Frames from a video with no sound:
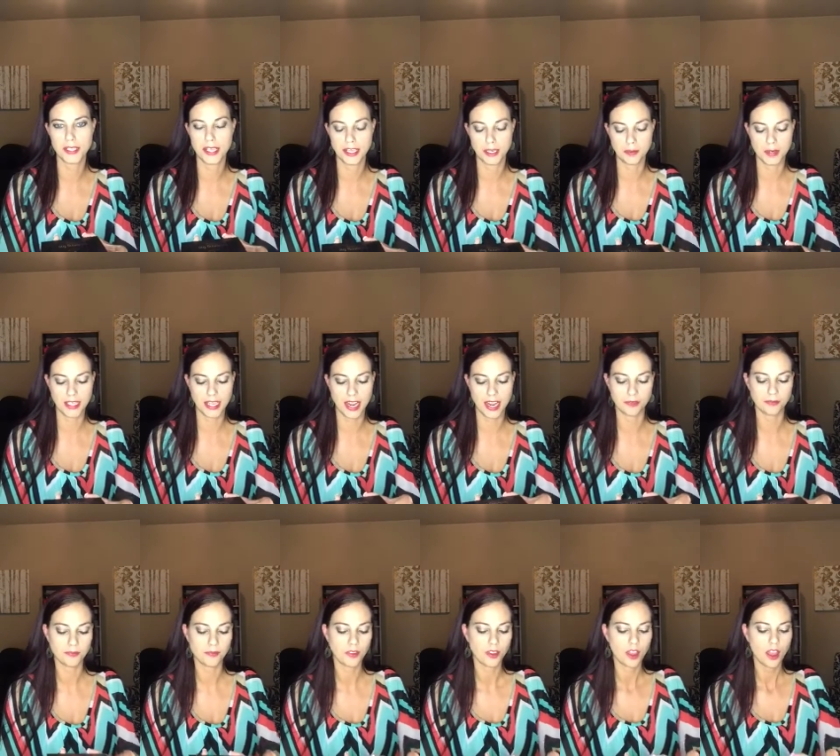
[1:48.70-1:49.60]
pretend to be
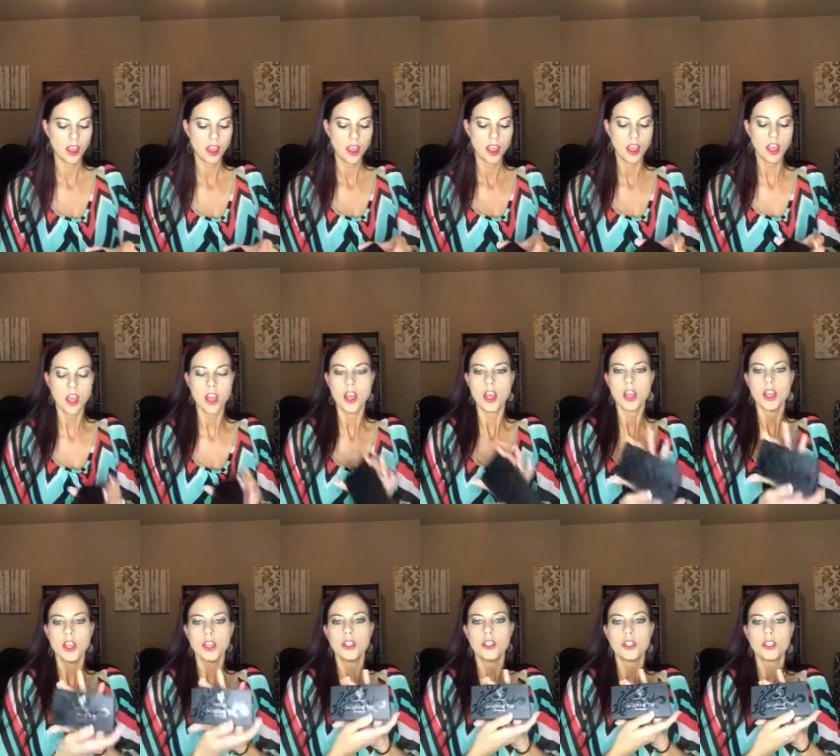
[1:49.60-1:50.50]
tan.
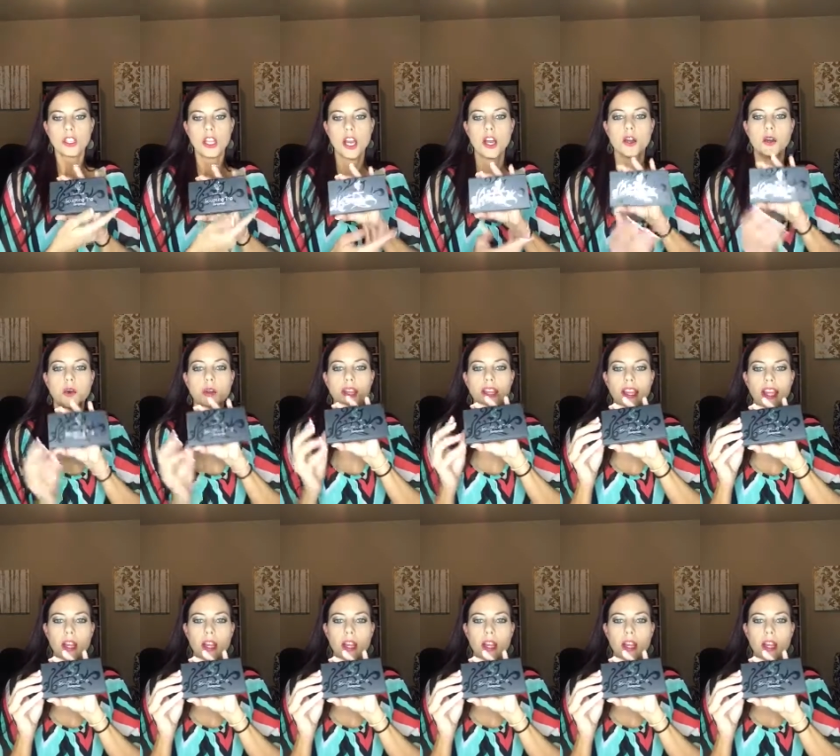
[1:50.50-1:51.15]
So